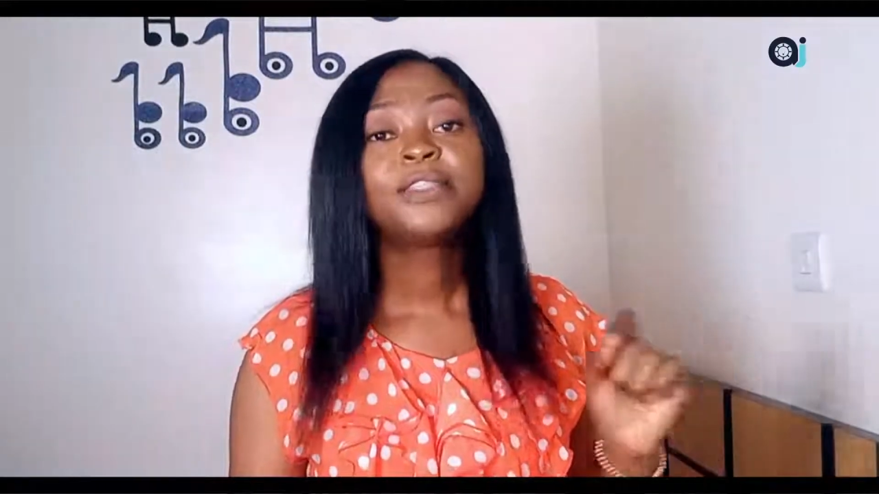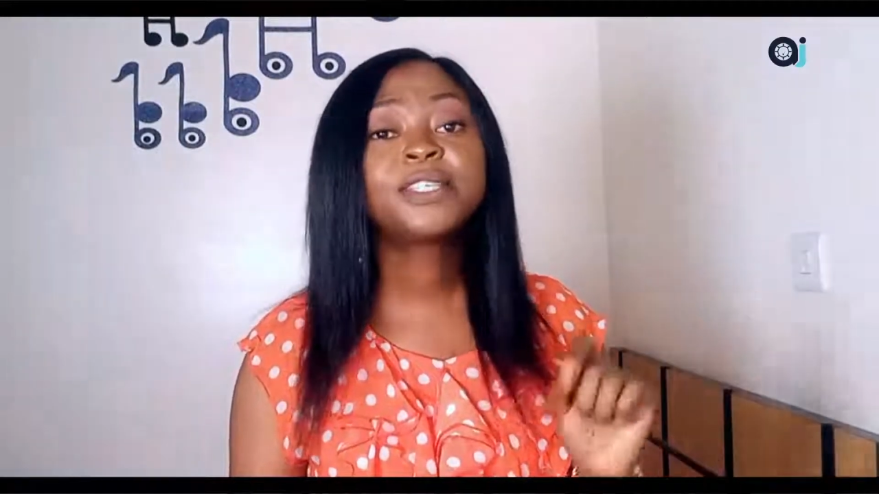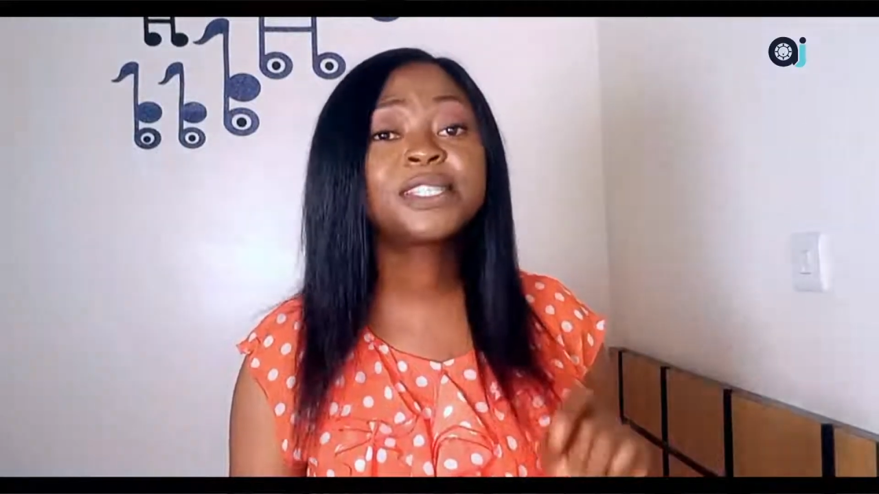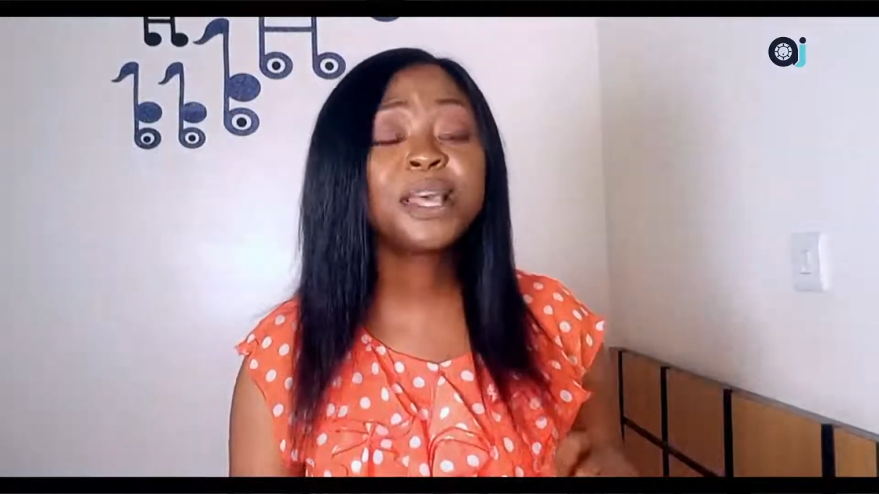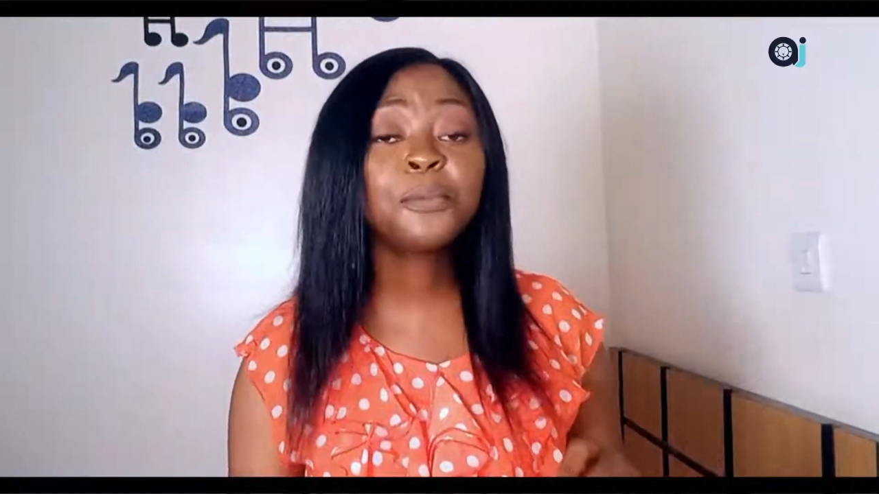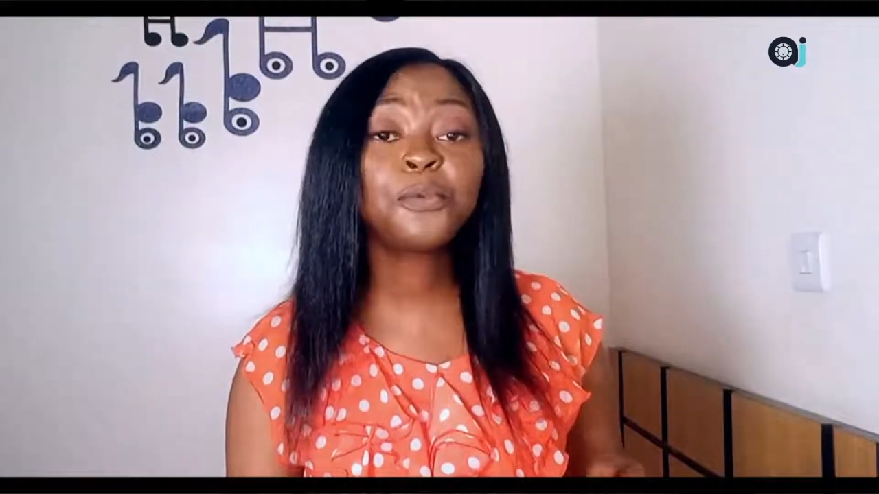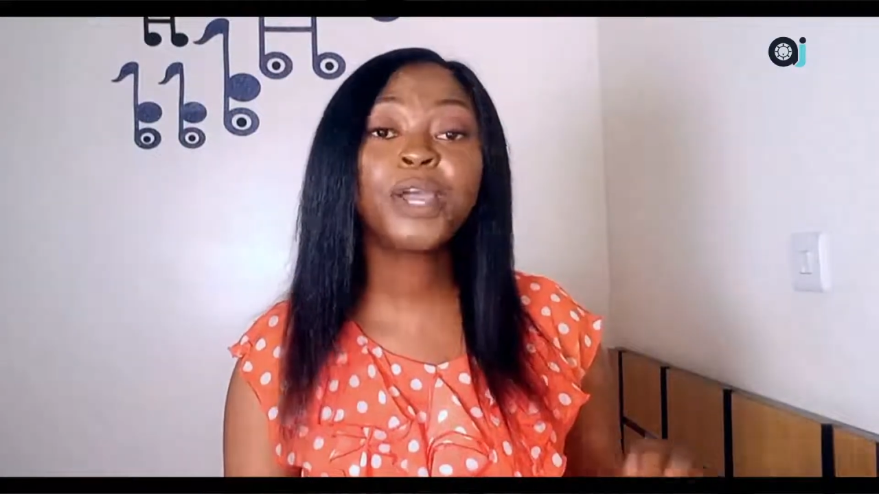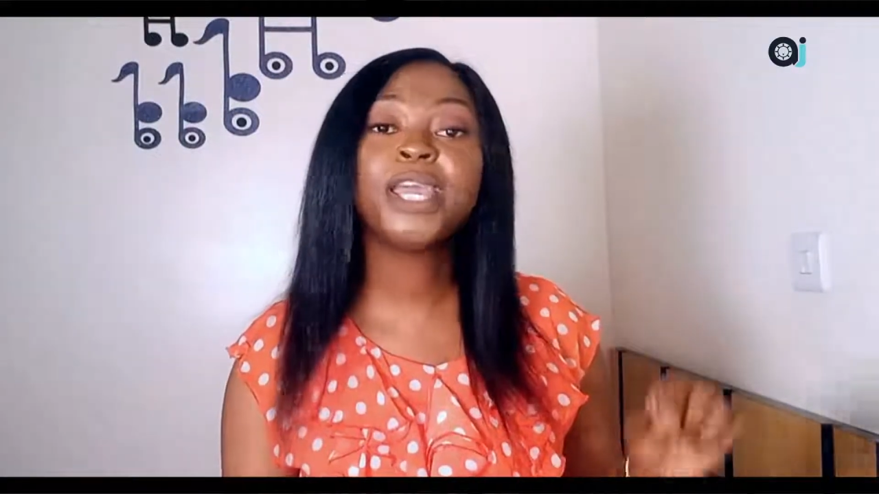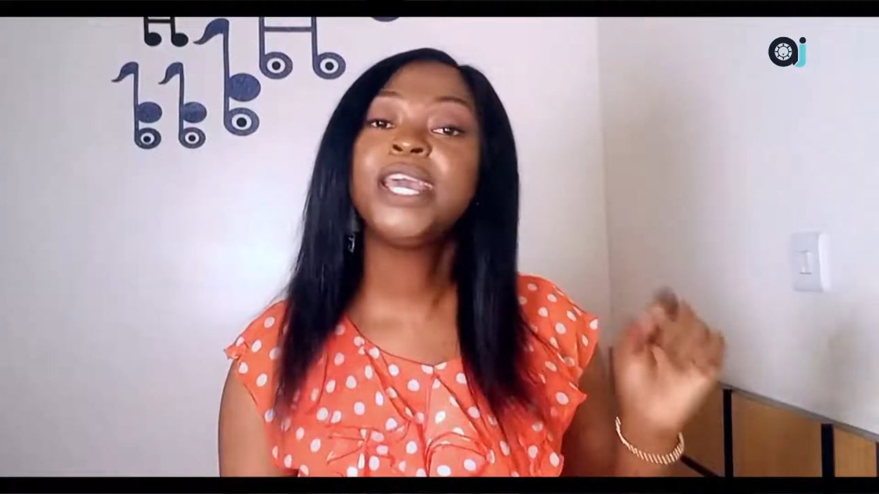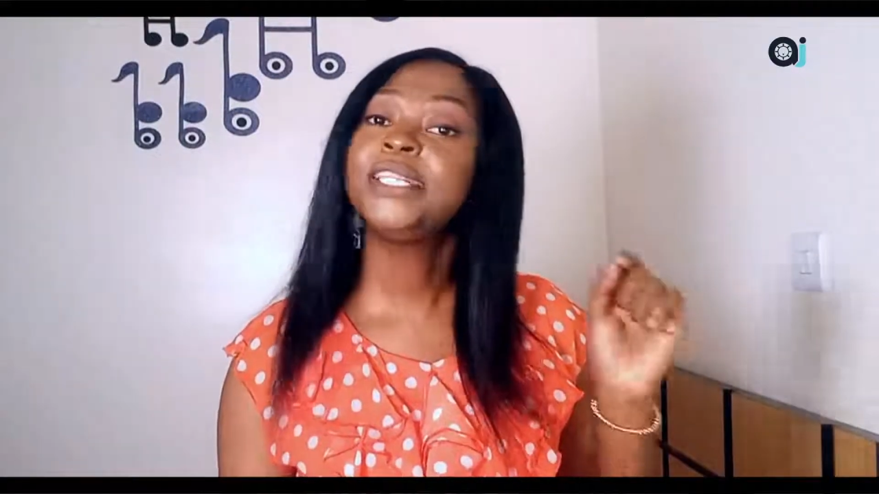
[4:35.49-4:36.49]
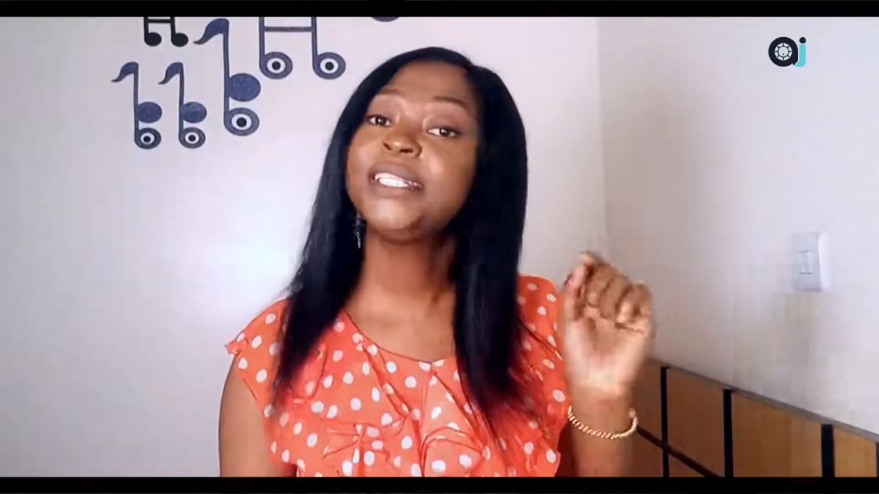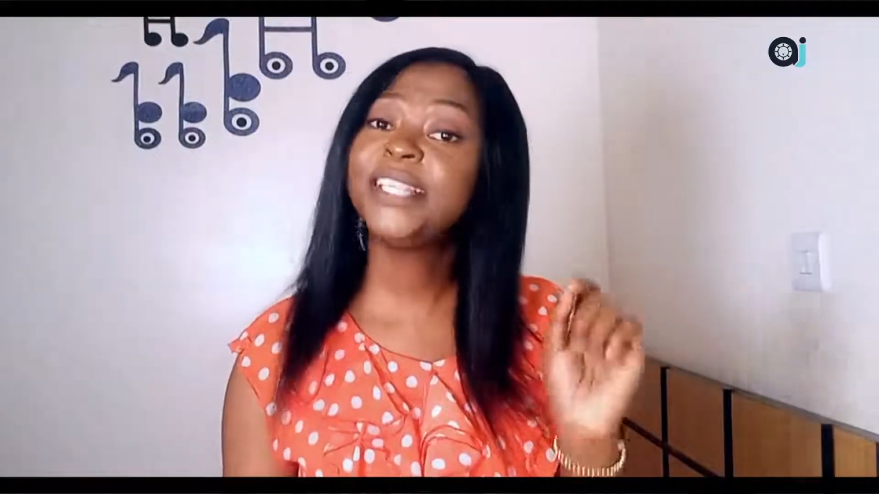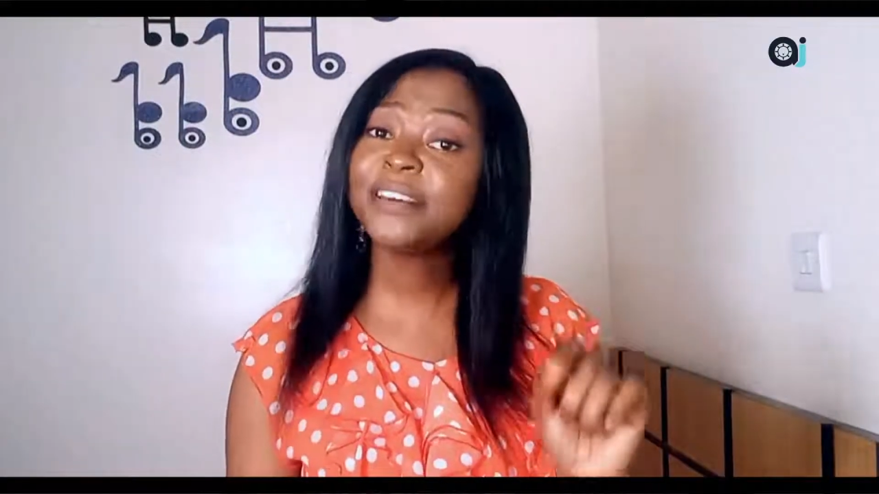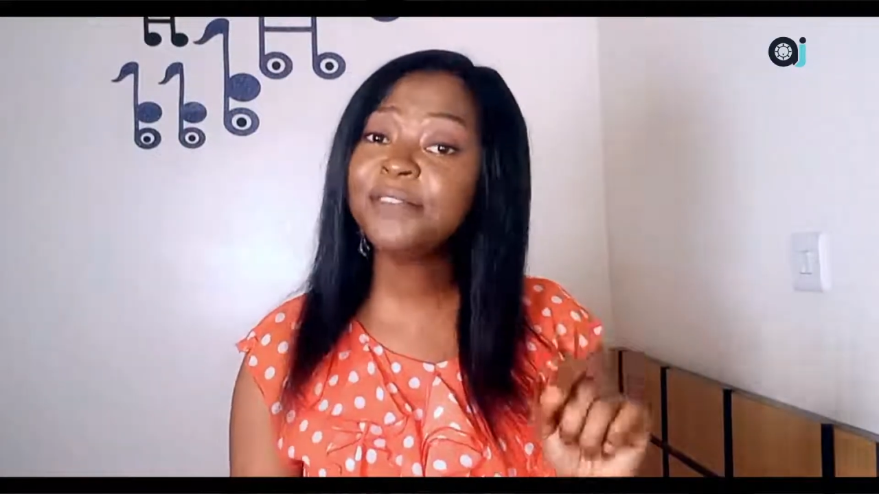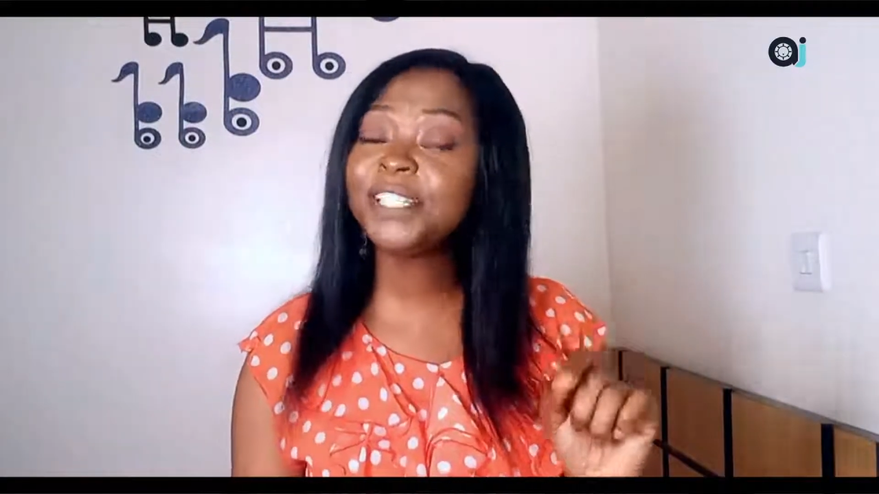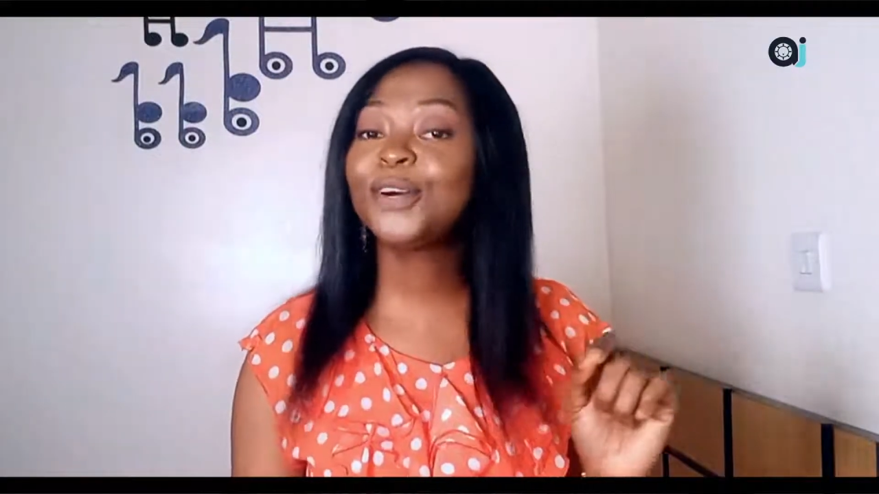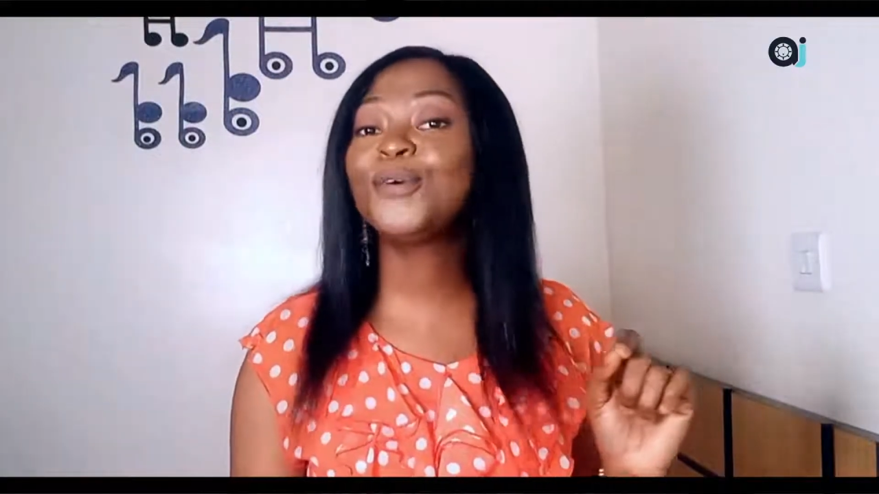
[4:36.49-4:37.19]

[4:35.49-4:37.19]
The same way, David